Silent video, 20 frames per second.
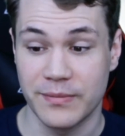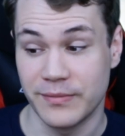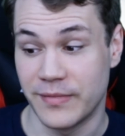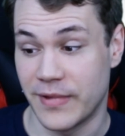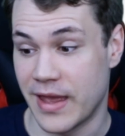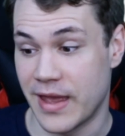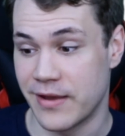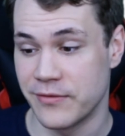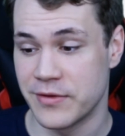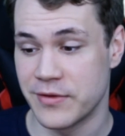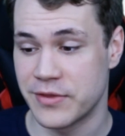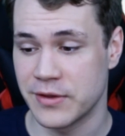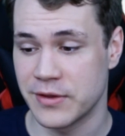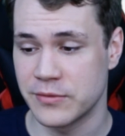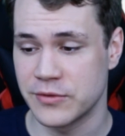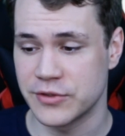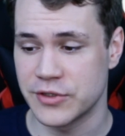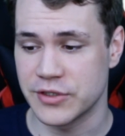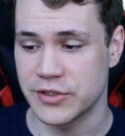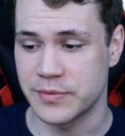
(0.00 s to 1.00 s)
everything
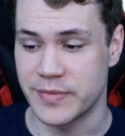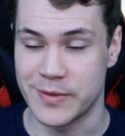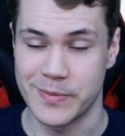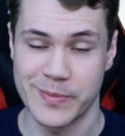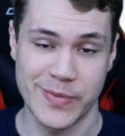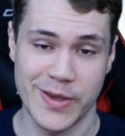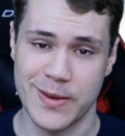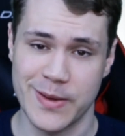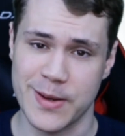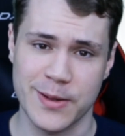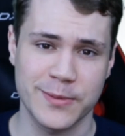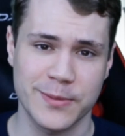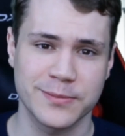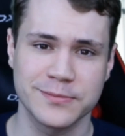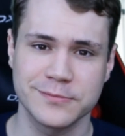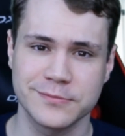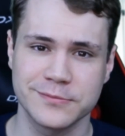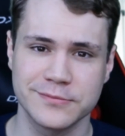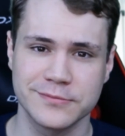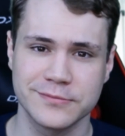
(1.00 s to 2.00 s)
will just be better.
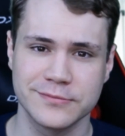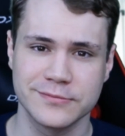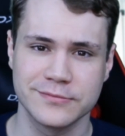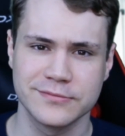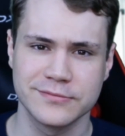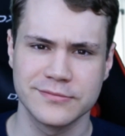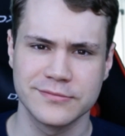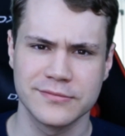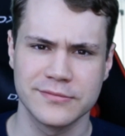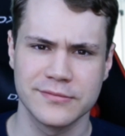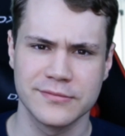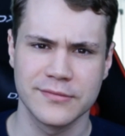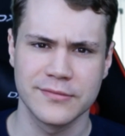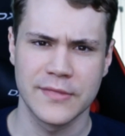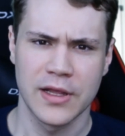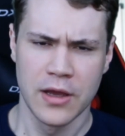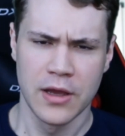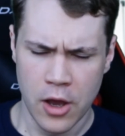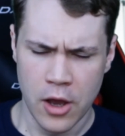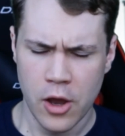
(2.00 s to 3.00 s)

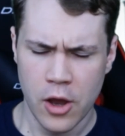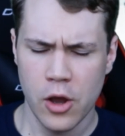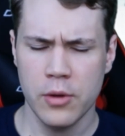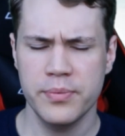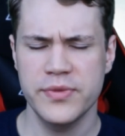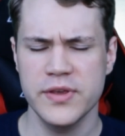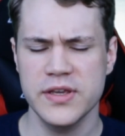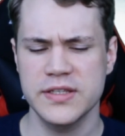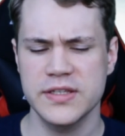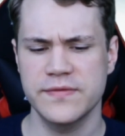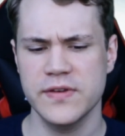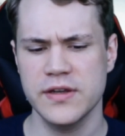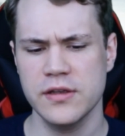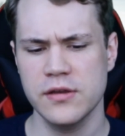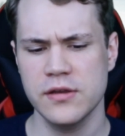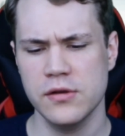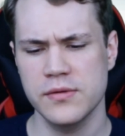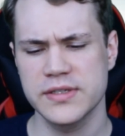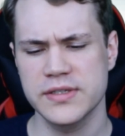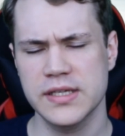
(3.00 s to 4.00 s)
Hope this
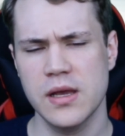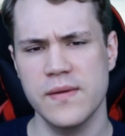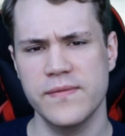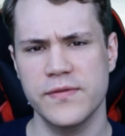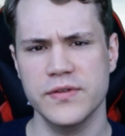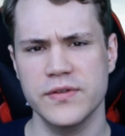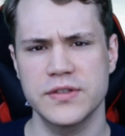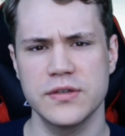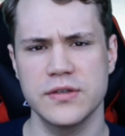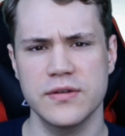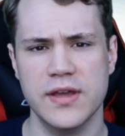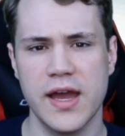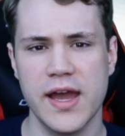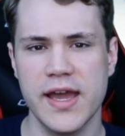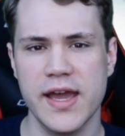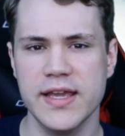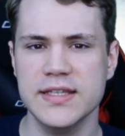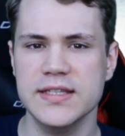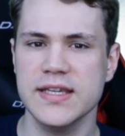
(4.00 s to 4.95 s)
video was helpful to you guys.